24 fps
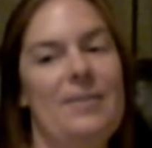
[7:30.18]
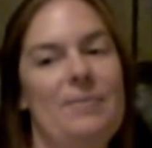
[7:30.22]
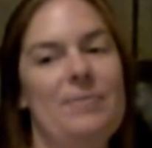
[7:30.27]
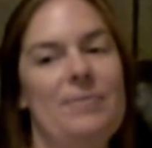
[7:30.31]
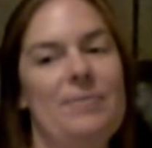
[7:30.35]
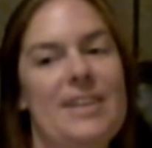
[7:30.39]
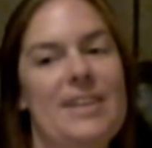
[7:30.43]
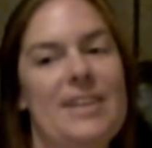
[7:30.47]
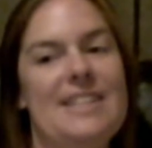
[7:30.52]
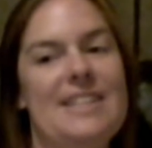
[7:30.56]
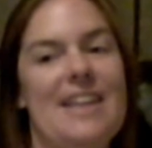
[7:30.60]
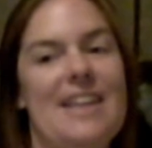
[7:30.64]

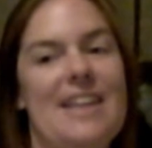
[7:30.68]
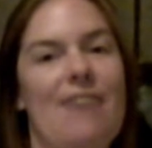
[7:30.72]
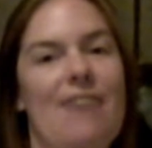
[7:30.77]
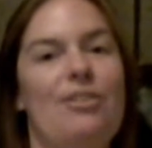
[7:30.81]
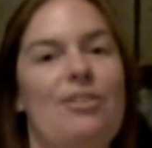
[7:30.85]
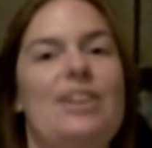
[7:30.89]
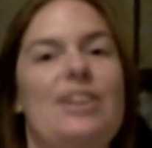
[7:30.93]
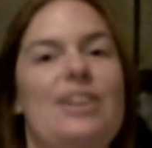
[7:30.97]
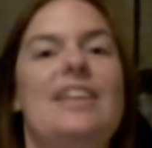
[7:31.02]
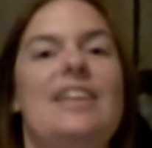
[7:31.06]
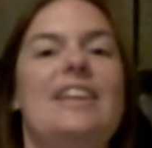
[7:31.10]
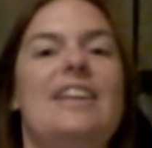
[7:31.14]
He's
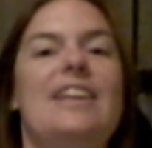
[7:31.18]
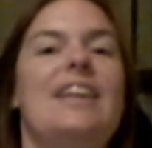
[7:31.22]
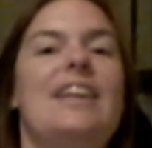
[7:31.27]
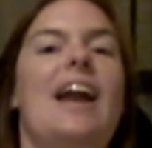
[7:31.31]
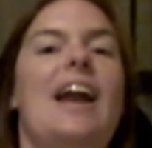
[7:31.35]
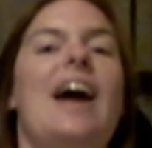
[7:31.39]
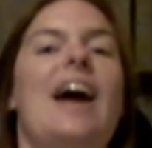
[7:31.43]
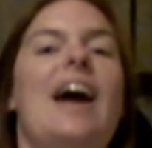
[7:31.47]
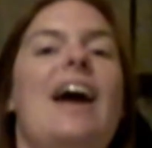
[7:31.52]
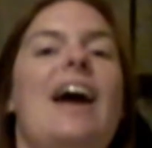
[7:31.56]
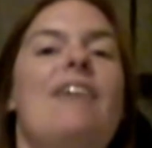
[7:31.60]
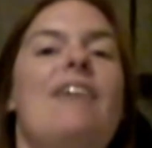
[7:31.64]
everything that
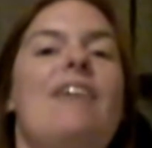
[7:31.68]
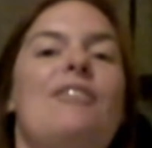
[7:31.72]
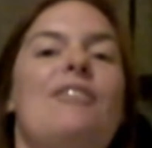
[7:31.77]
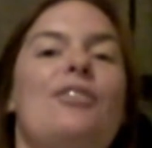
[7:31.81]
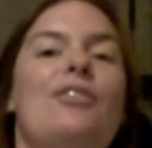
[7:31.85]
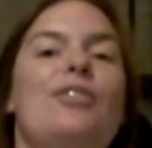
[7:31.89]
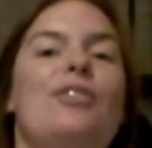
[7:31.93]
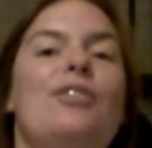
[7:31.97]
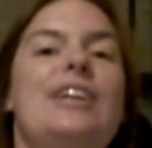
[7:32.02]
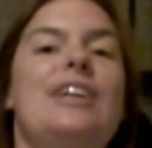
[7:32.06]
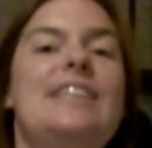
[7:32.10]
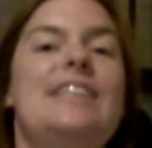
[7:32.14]
I ever
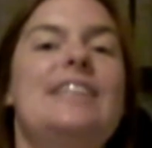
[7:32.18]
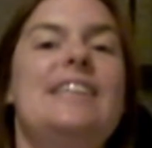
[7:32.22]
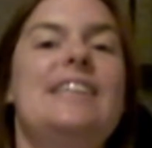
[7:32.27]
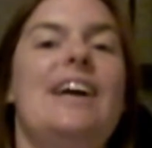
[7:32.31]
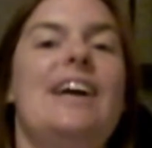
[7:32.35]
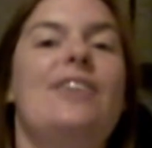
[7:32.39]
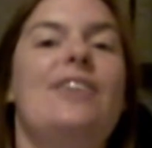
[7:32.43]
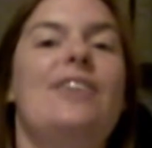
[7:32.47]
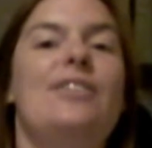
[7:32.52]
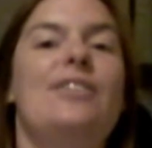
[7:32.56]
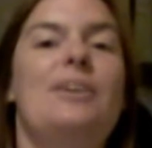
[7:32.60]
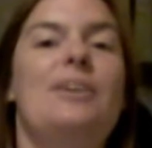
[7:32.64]
written
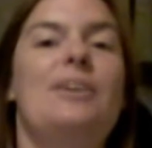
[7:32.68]
down